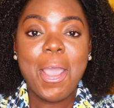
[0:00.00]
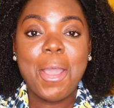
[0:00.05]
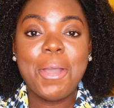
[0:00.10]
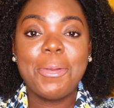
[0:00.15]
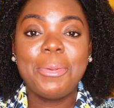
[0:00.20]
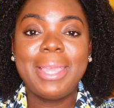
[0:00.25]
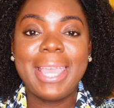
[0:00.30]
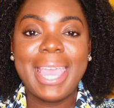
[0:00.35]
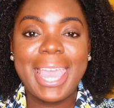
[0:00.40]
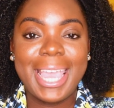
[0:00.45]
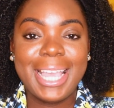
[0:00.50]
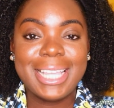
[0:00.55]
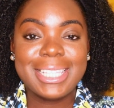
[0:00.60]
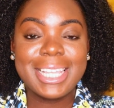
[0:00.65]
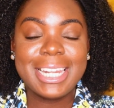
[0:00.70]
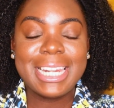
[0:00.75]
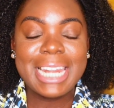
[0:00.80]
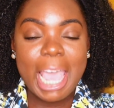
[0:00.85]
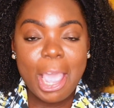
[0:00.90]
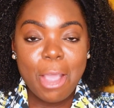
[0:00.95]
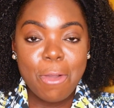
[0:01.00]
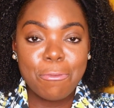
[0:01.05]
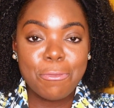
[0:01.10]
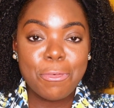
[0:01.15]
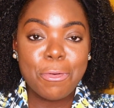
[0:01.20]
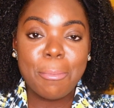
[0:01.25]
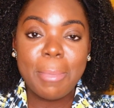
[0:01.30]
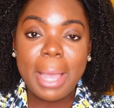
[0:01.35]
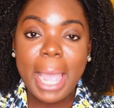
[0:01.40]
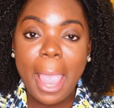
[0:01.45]
Okay, so now
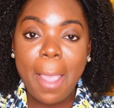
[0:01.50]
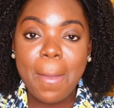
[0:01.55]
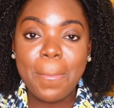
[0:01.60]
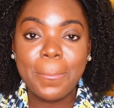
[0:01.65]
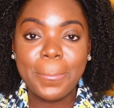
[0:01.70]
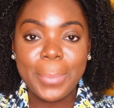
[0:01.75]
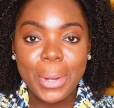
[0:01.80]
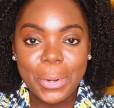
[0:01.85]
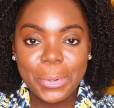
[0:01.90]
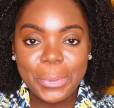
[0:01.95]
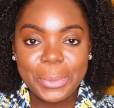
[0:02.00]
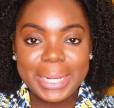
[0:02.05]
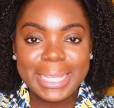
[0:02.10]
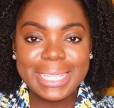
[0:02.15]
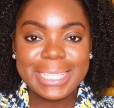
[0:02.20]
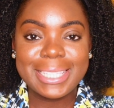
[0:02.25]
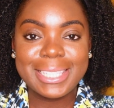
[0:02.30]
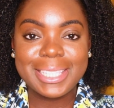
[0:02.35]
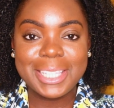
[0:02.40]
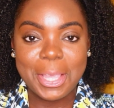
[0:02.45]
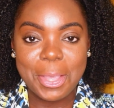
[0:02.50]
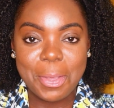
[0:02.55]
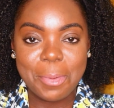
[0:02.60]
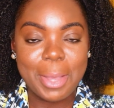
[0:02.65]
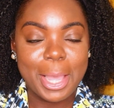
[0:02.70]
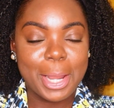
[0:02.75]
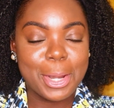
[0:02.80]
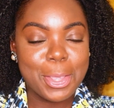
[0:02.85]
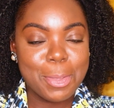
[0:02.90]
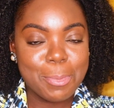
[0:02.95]
for my bonus tip.
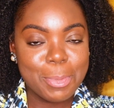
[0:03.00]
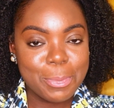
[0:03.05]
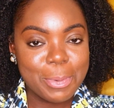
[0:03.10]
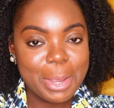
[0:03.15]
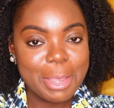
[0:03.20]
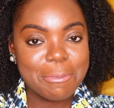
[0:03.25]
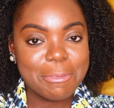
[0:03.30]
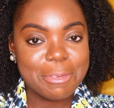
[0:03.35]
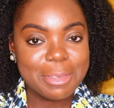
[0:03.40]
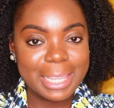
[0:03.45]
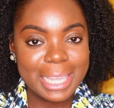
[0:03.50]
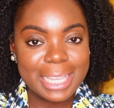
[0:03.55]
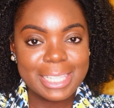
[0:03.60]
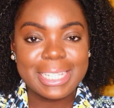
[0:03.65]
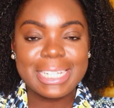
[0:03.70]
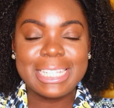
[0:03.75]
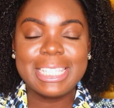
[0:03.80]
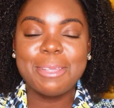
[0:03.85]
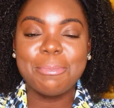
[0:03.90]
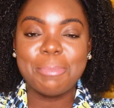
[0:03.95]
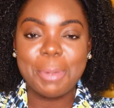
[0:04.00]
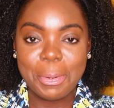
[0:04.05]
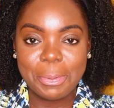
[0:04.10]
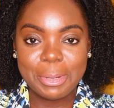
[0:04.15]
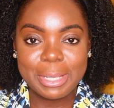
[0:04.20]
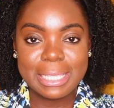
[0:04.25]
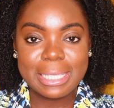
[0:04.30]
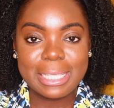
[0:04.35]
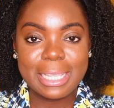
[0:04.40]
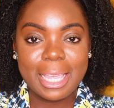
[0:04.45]
I know you've been waiting for this, so this is the
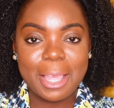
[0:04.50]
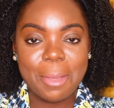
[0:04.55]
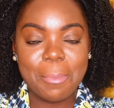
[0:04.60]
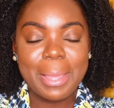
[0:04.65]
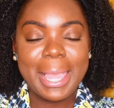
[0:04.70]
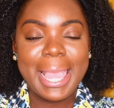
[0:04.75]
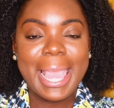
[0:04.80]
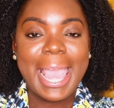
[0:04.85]
bonus tip.